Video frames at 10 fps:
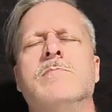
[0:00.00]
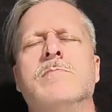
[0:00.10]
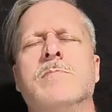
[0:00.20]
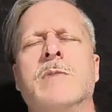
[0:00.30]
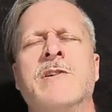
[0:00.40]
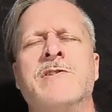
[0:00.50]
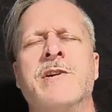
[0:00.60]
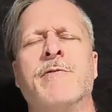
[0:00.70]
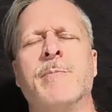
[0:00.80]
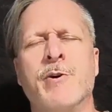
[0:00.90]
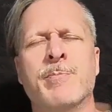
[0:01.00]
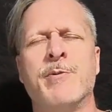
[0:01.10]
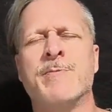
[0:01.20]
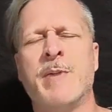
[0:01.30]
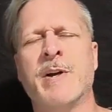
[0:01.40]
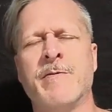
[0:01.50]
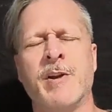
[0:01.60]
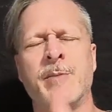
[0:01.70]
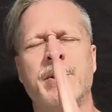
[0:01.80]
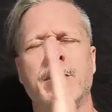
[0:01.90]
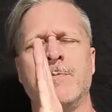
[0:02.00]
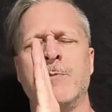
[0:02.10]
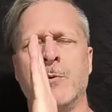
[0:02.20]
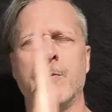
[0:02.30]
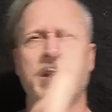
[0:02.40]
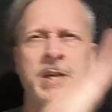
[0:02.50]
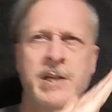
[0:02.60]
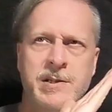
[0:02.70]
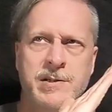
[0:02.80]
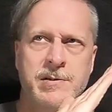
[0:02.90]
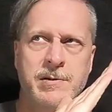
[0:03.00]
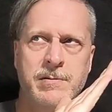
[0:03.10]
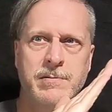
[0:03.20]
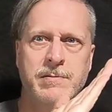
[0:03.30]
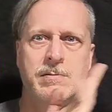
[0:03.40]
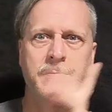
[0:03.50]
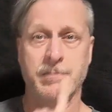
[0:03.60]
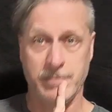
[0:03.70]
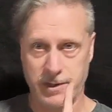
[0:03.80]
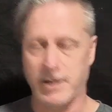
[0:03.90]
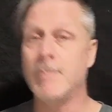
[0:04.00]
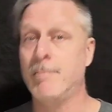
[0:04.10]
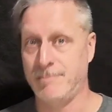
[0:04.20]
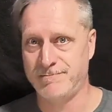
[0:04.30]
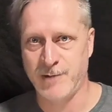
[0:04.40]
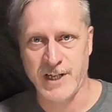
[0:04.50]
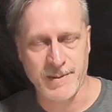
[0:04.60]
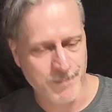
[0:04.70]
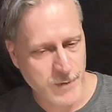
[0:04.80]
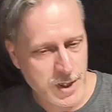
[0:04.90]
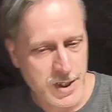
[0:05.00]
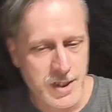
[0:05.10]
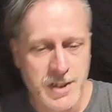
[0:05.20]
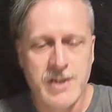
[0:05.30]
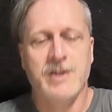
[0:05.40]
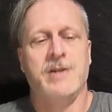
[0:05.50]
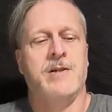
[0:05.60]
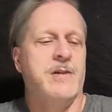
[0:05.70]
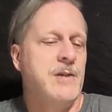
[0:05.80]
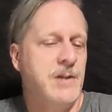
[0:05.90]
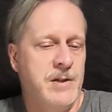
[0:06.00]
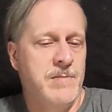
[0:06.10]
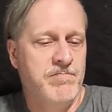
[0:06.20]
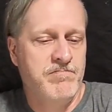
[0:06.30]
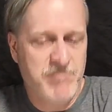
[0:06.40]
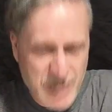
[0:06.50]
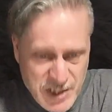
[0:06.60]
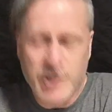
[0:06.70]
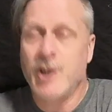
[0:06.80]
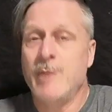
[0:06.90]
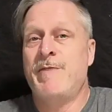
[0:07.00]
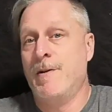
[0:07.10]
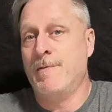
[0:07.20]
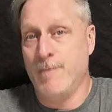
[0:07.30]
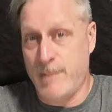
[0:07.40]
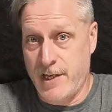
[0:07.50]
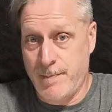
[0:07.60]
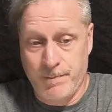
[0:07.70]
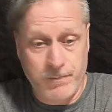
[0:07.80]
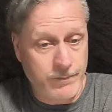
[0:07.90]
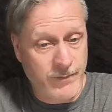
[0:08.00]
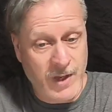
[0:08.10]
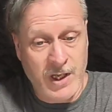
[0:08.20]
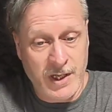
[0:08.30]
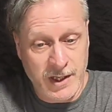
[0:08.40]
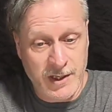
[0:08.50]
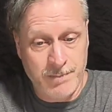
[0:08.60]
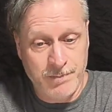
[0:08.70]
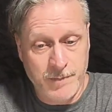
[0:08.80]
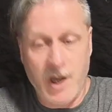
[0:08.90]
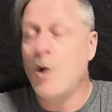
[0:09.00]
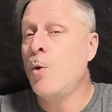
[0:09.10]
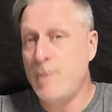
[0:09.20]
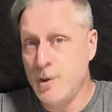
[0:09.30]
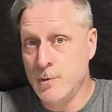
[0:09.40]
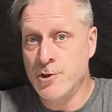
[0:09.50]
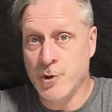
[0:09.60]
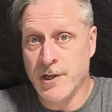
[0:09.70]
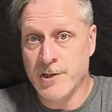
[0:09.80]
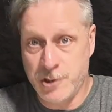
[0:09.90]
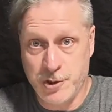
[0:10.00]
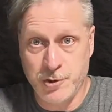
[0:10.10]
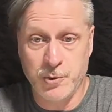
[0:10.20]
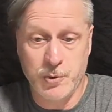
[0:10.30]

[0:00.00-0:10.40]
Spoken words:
Let's see, from your perspective, that'd be northeast. Yeah, right. This is going to be fun for me. I hope you enjoy it too.